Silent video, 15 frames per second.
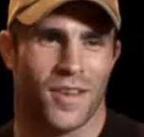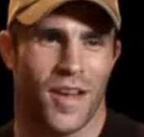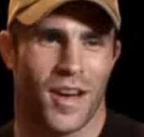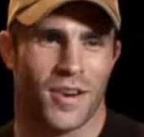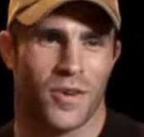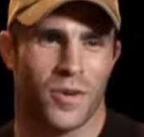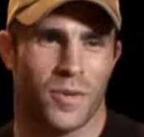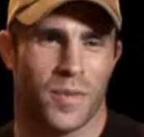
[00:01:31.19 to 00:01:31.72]
the
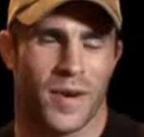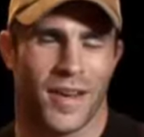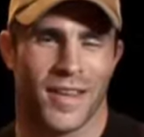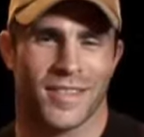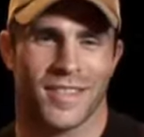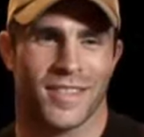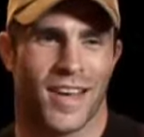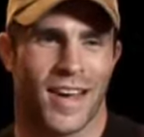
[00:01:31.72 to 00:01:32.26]
locker room, and
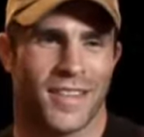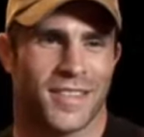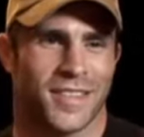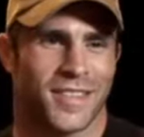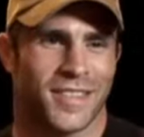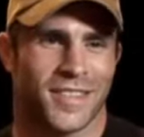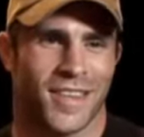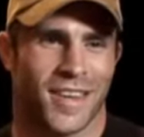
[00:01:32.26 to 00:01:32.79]
I just had to
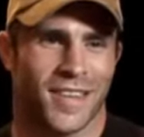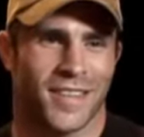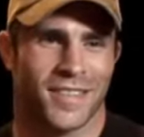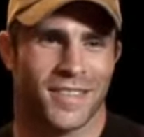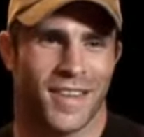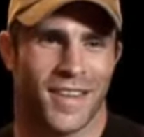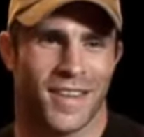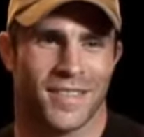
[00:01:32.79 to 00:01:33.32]
just say,
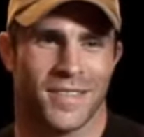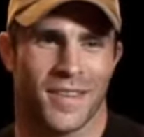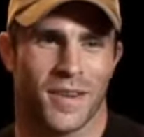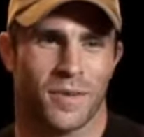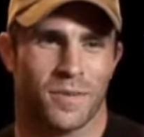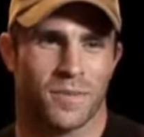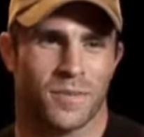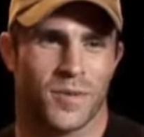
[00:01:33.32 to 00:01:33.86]
you
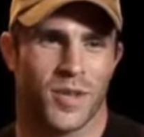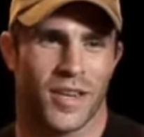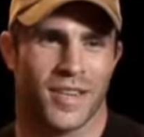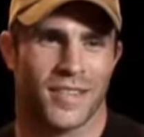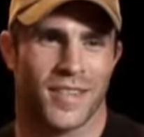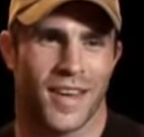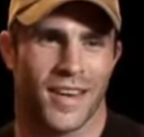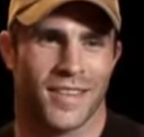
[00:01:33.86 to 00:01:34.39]
know, shake
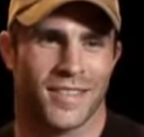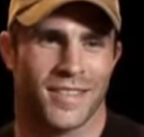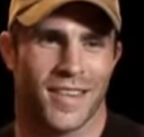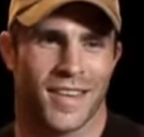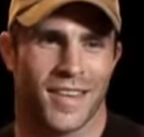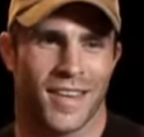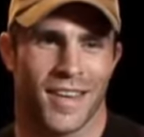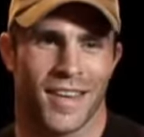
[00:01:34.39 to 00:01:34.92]
his hand and
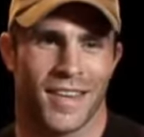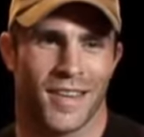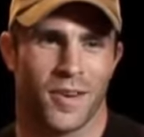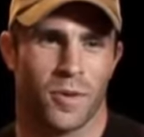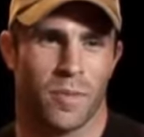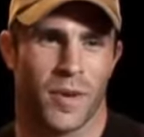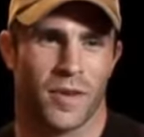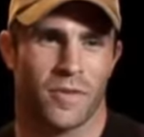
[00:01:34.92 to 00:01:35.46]
say, you
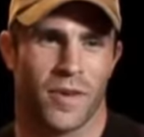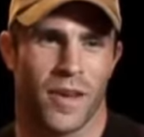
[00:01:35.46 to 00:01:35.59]
know, big